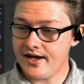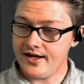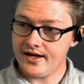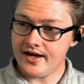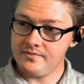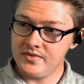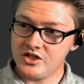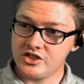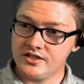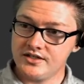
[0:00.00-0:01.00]
I
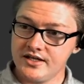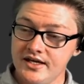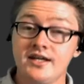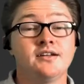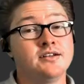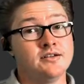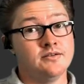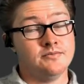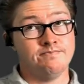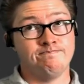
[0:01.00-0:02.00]
mentioned in
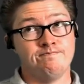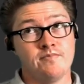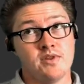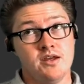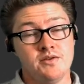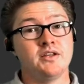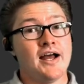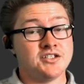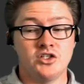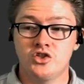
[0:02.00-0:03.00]
the last
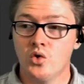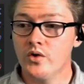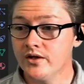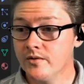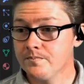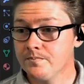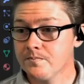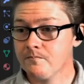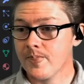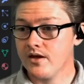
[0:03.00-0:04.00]
tutorial
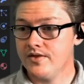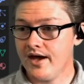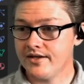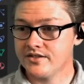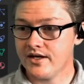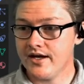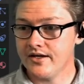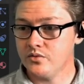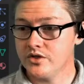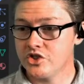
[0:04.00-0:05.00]
that I
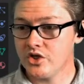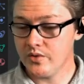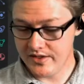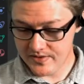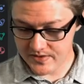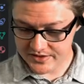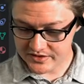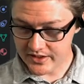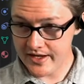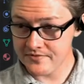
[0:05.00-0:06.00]
would show in this
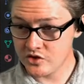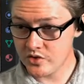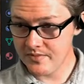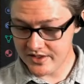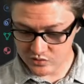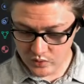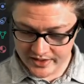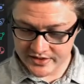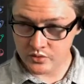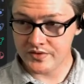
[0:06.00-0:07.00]
live stream is what I
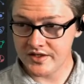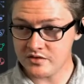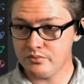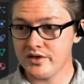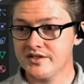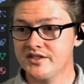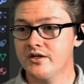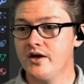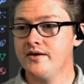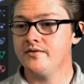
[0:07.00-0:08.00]
did with these books here.
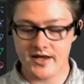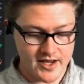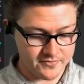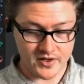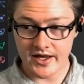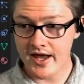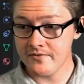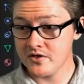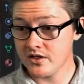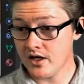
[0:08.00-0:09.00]
Now I have
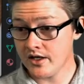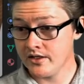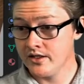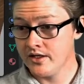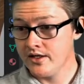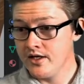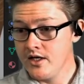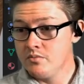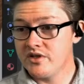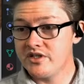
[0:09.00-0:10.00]
it on
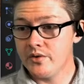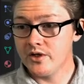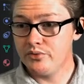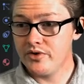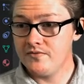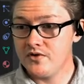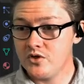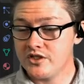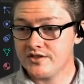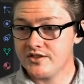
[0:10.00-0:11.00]
material preview
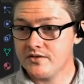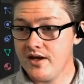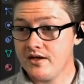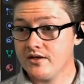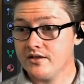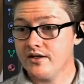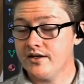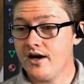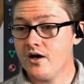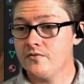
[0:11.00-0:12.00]
just to make
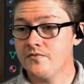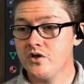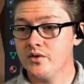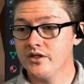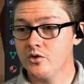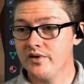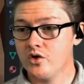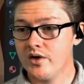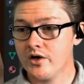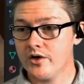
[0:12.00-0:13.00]
our view a little bit
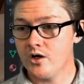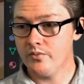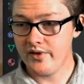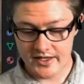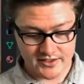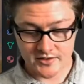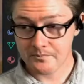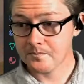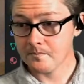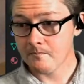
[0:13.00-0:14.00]
quicker here, but
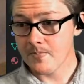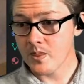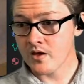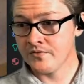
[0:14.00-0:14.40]
if